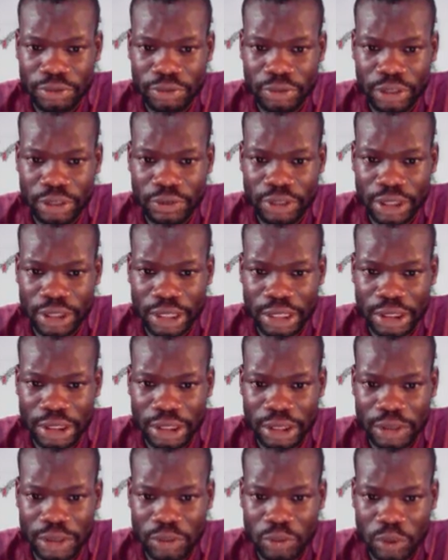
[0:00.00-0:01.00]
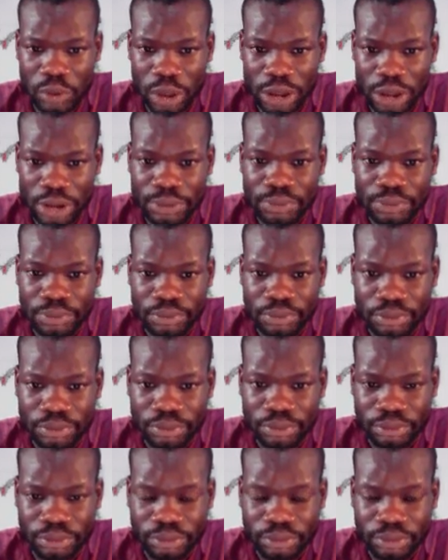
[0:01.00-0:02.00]
If it's lesser than one,
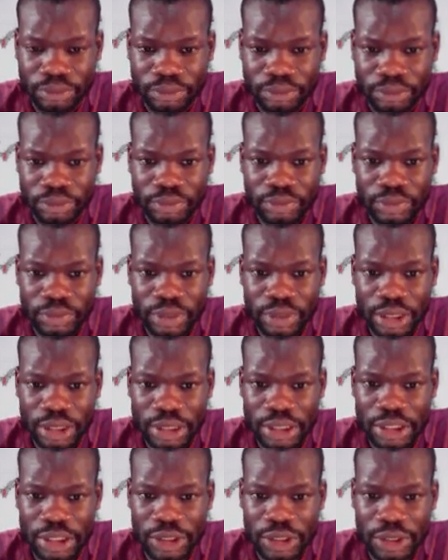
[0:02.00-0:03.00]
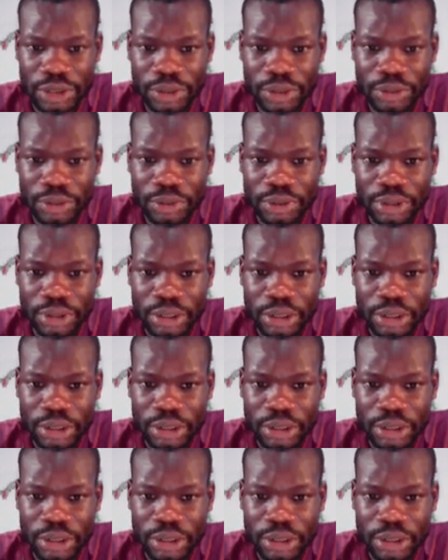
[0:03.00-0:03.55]
is zero.